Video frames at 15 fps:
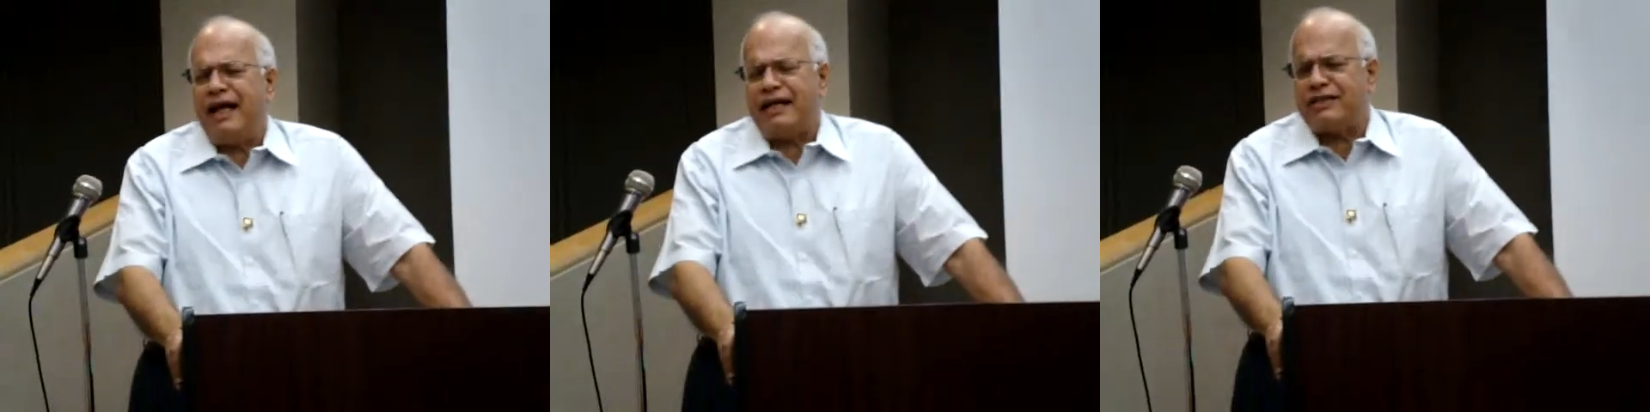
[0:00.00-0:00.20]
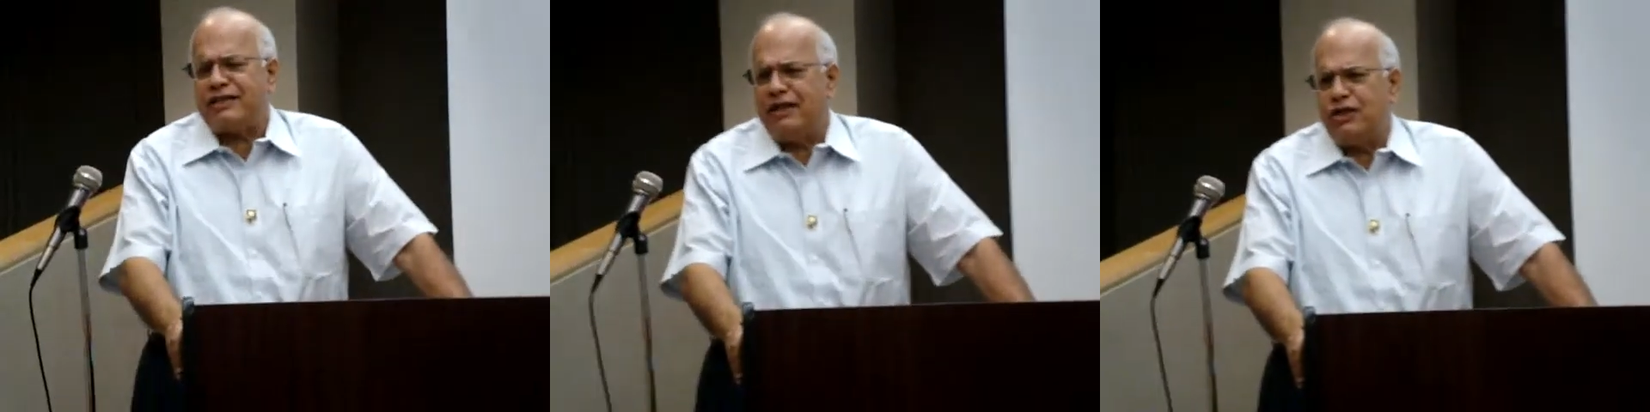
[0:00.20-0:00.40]
an
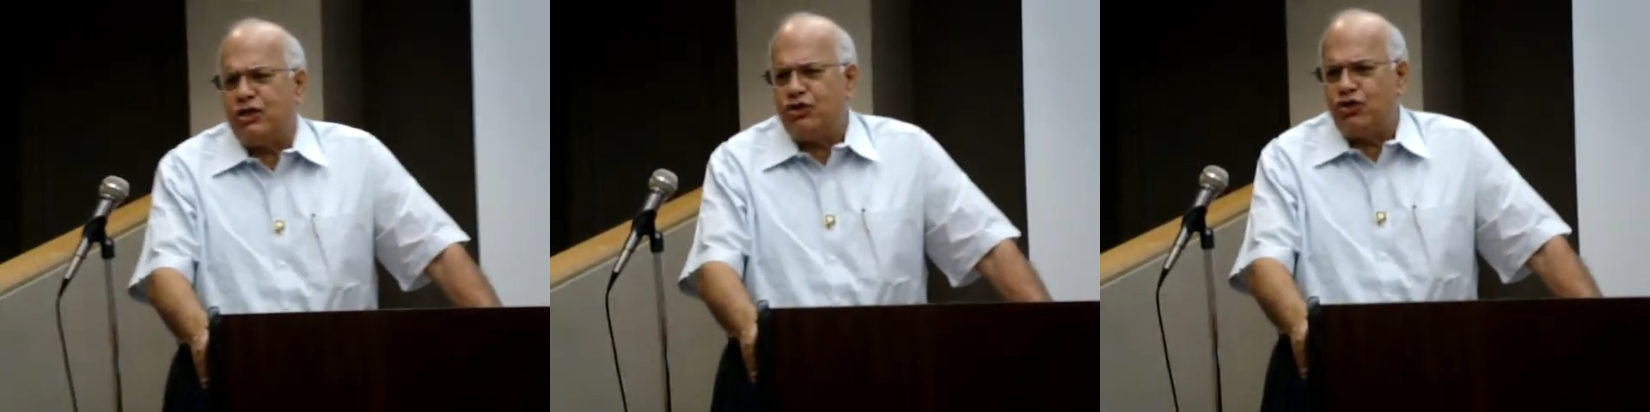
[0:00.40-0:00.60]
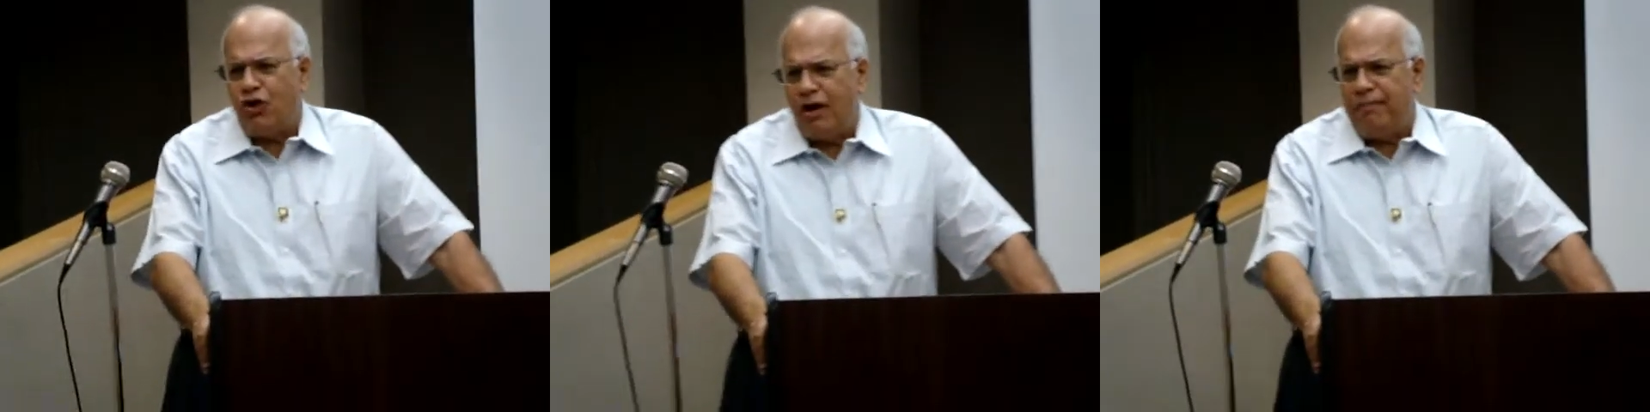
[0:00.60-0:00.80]

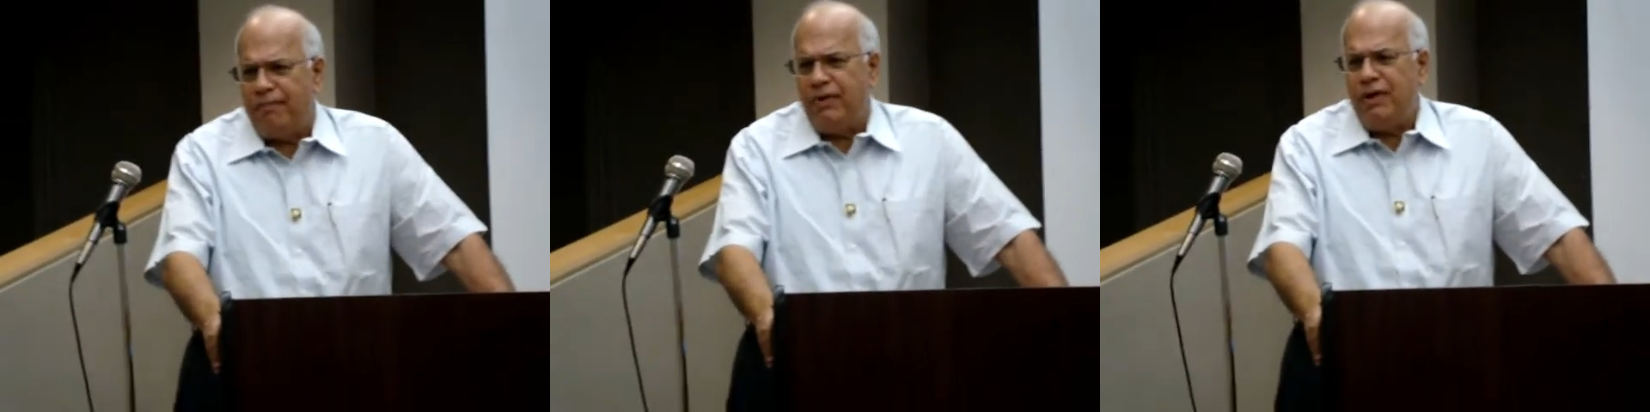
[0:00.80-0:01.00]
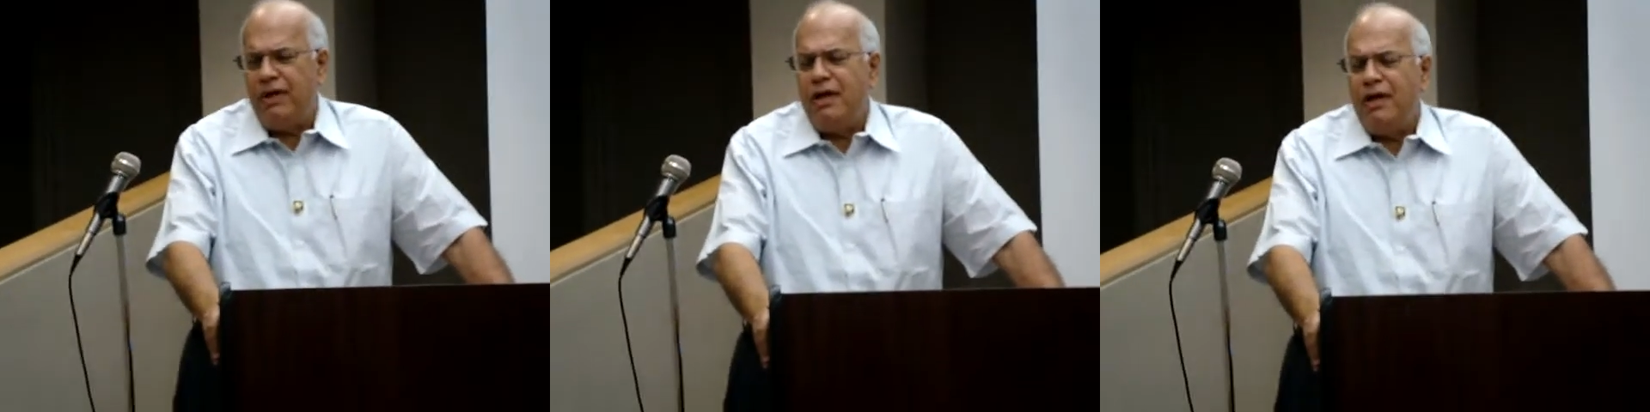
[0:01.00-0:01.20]
excellent job,
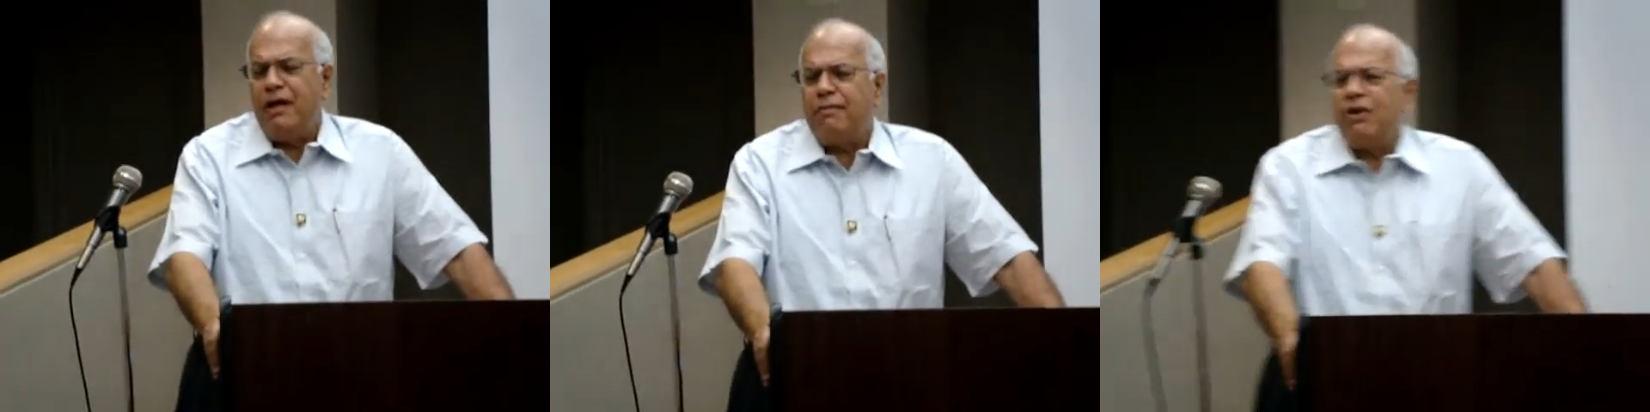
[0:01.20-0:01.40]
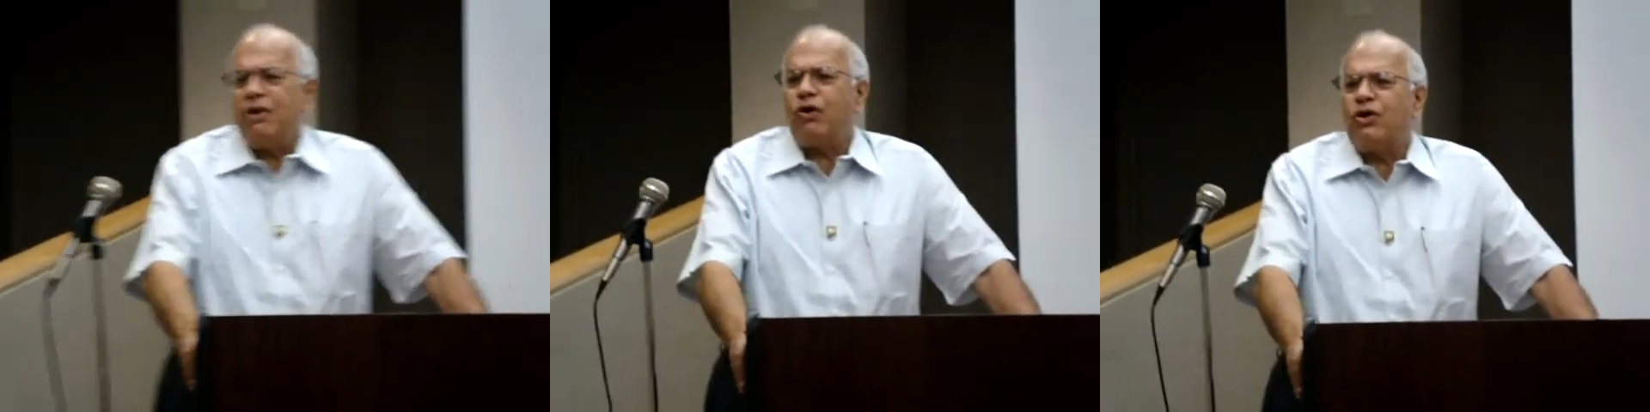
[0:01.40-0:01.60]

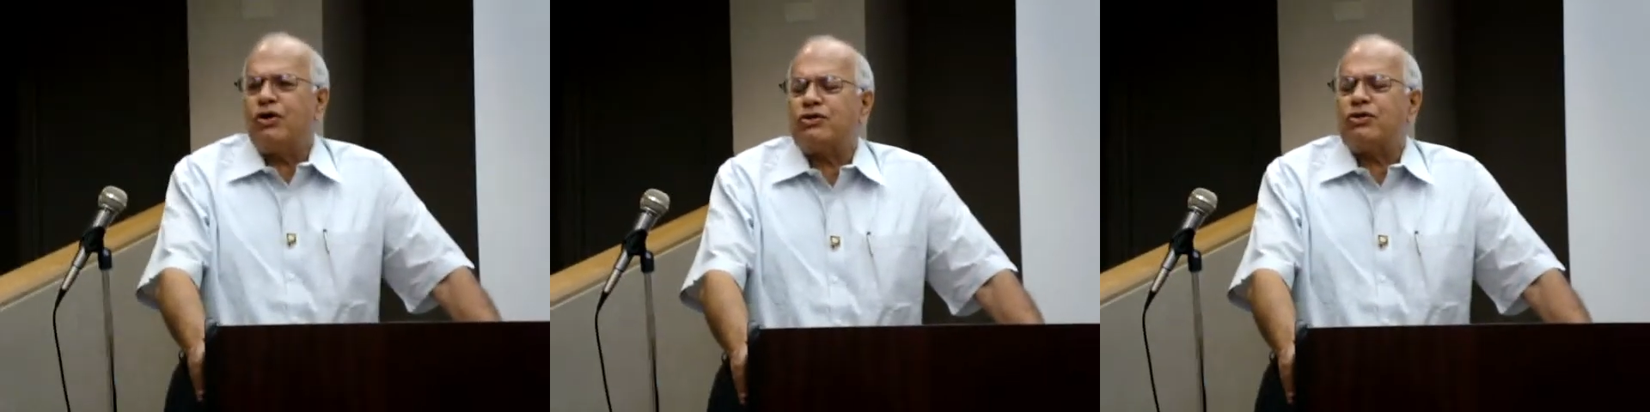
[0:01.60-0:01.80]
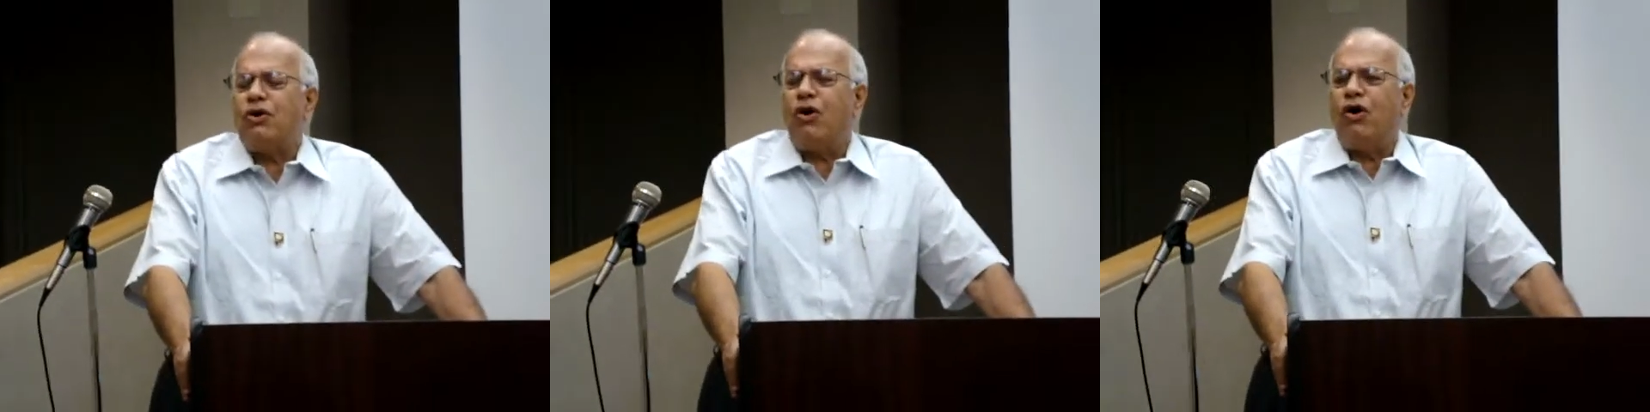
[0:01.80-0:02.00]

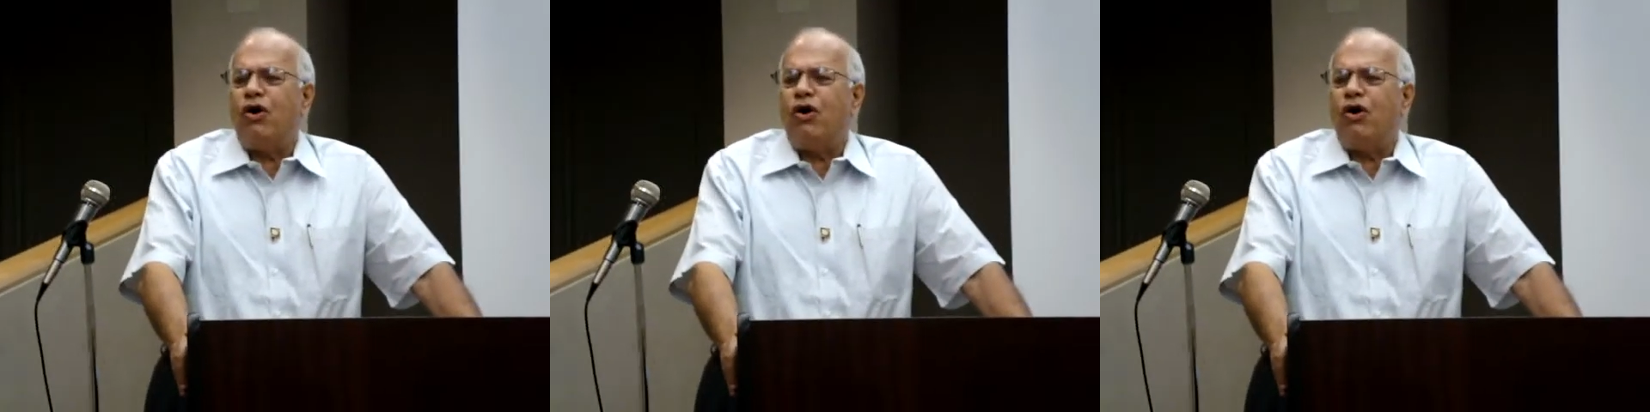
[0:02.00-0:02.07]
because